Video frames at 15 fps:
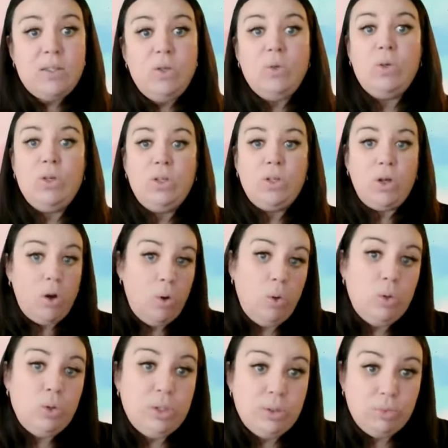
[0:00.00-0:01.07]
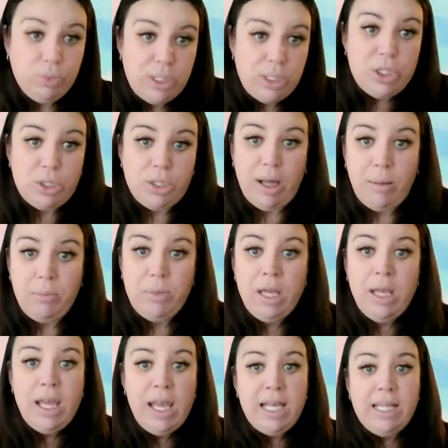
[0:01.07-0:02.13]
You could cold reach them
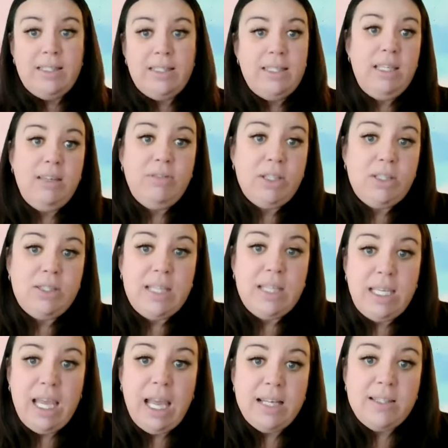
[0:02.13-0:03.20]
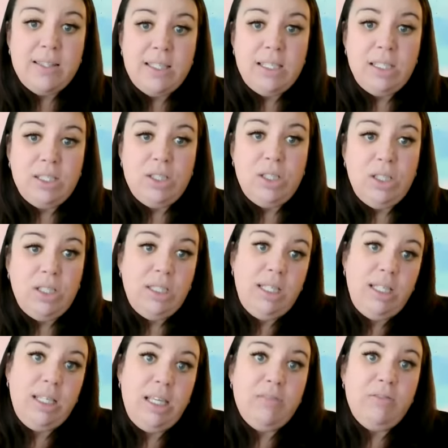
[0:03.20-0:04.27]
and see if they'll say yes in
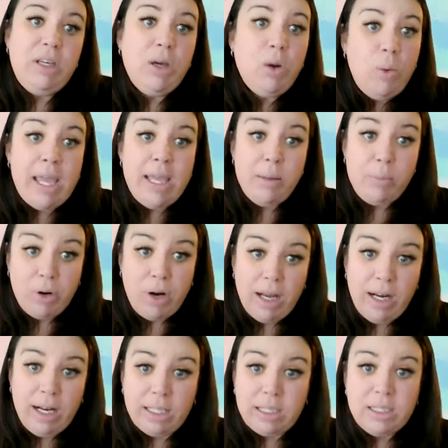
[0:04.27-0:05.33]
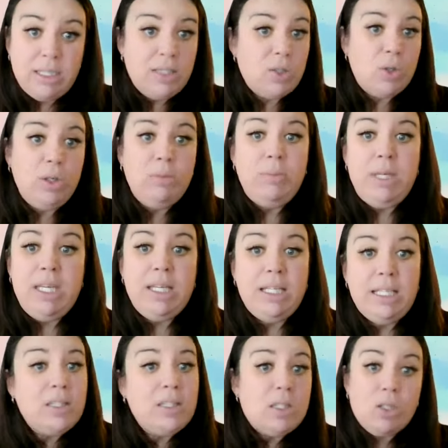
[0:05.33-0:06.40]
giving away a product. This could be an
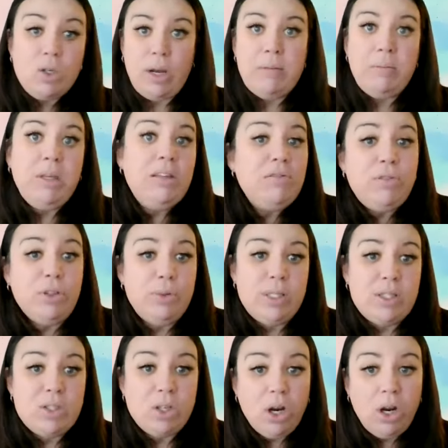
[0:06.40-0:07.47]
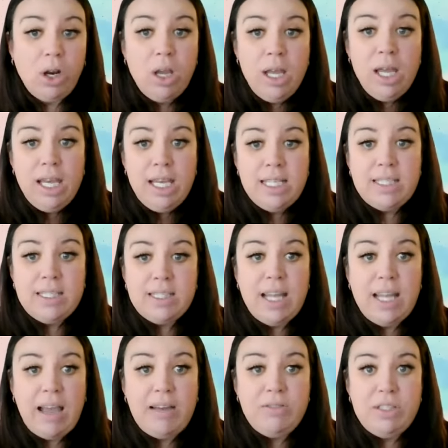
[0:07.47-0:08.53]
Instagram influencer. It doesn't
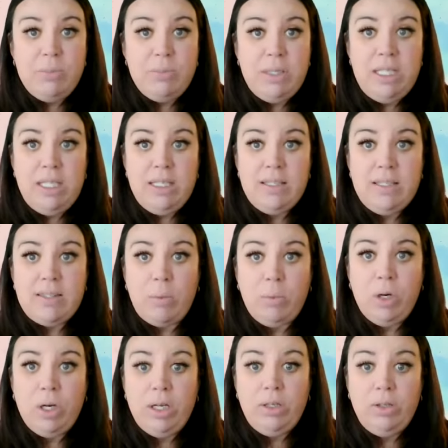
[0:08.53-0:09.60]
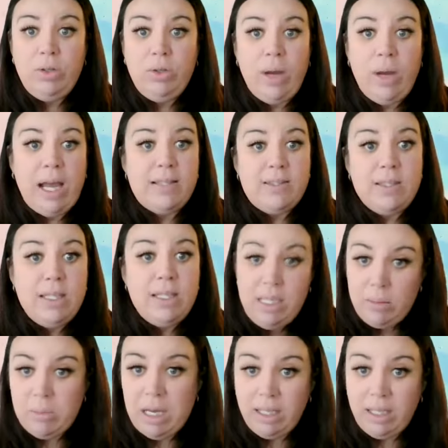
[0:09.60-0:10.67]
have to be someone who has an
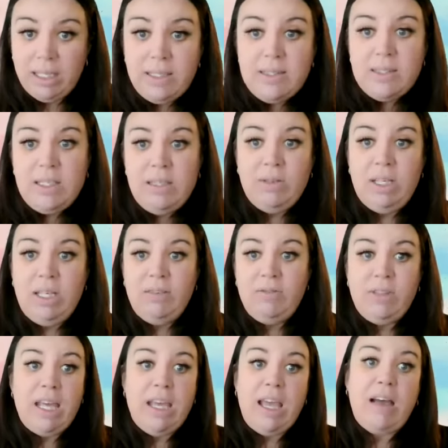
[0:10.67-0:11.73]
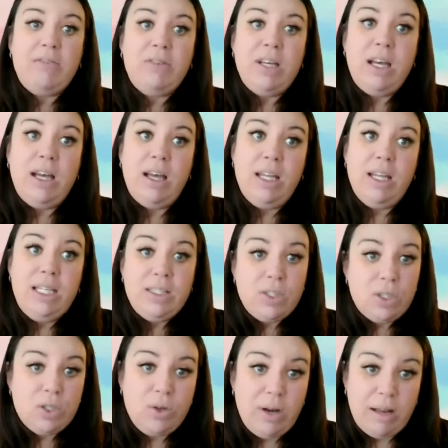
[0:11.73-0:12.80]
email list. Even if they have an
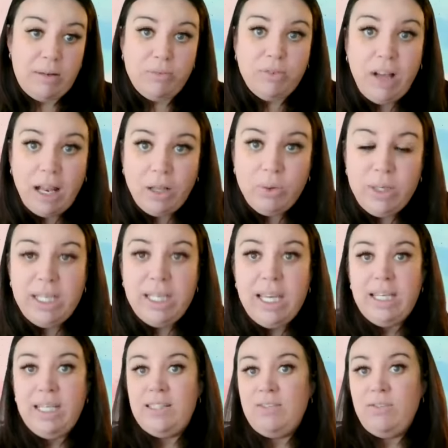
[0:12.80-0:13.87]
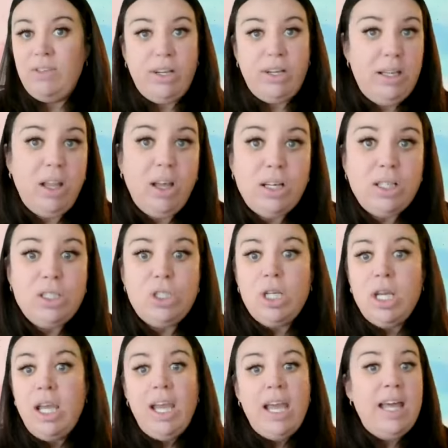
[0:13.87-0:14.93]
Instagram following and it's very large,
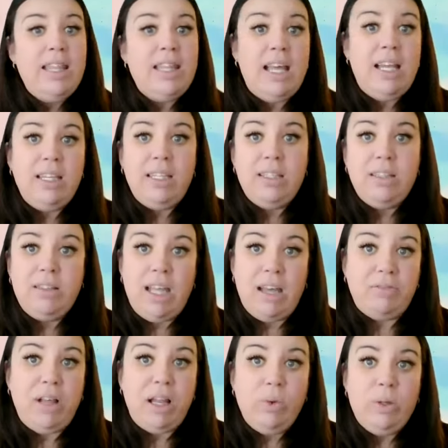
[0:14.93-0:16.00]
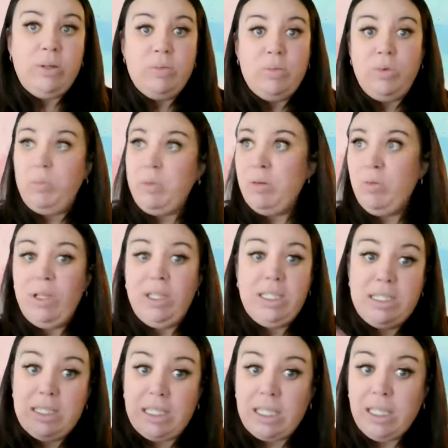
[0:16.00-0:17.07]
and that following will be
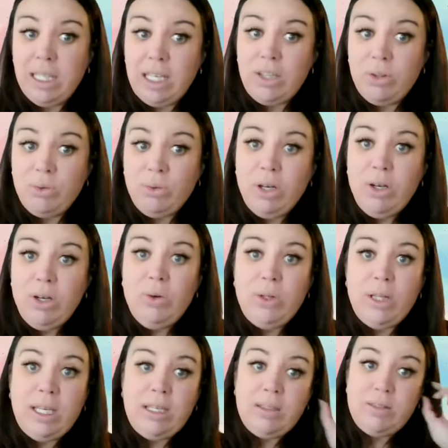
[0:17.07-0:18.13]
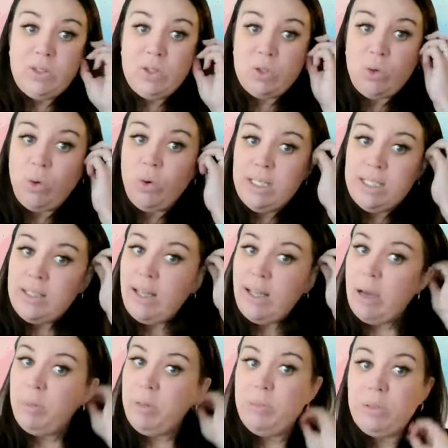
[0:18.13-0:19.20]
willing to click through, like stories
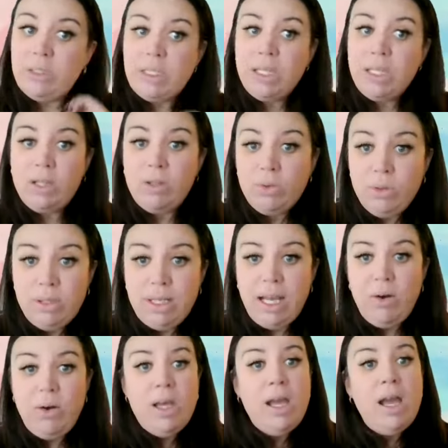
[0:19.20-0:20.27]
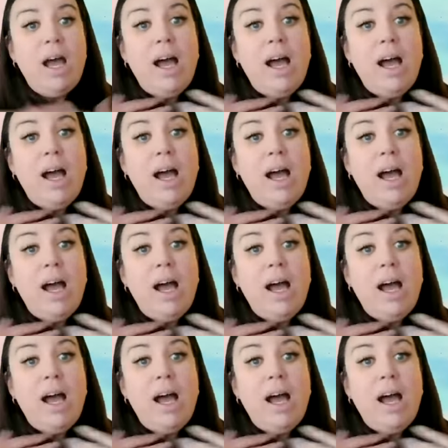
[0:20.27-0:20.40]
allow people to click through now.